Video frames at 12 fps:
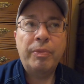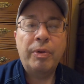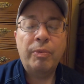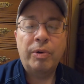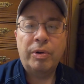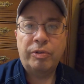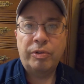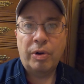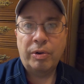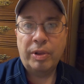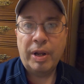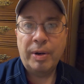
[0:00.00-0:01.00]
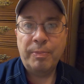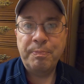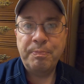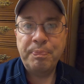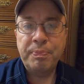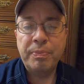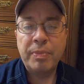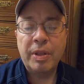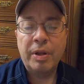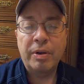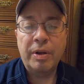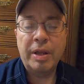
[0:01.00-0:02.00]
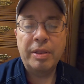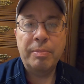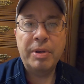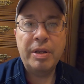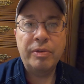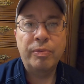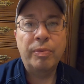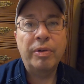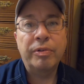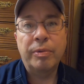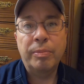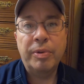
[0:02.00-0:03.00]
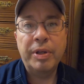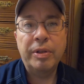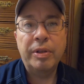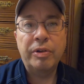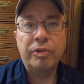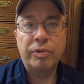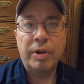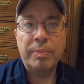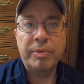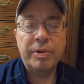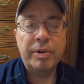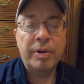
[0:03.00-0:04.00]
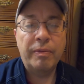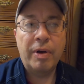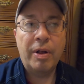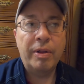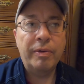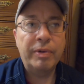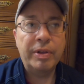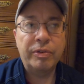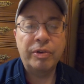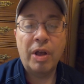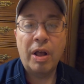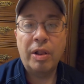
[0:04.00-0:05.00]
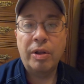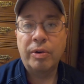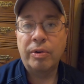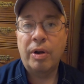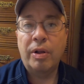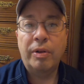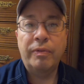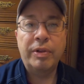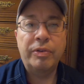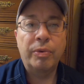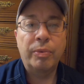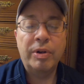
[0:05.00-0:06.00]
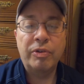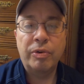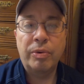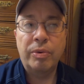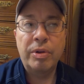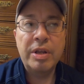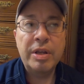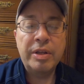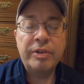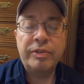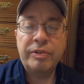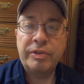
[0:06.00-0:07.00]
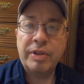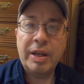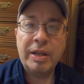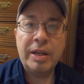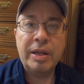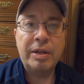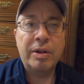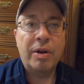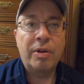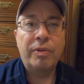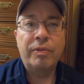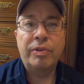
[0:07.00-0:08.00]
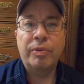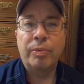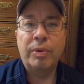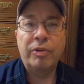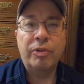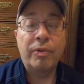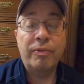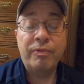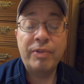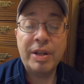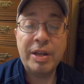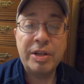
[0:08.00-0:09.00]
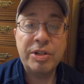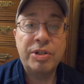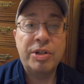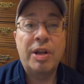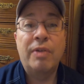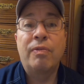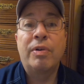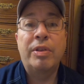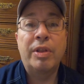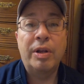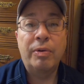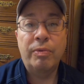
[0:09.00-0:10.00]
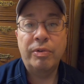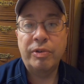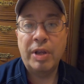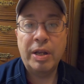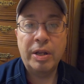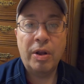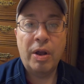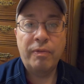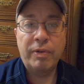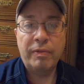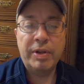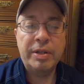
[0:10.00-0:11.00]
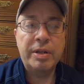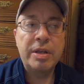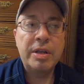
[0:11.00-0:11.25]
we're going to start there. Okay, the piece was completely stripped of all of its color, all of its original staining, all of its original finish. Everything was taken off of it.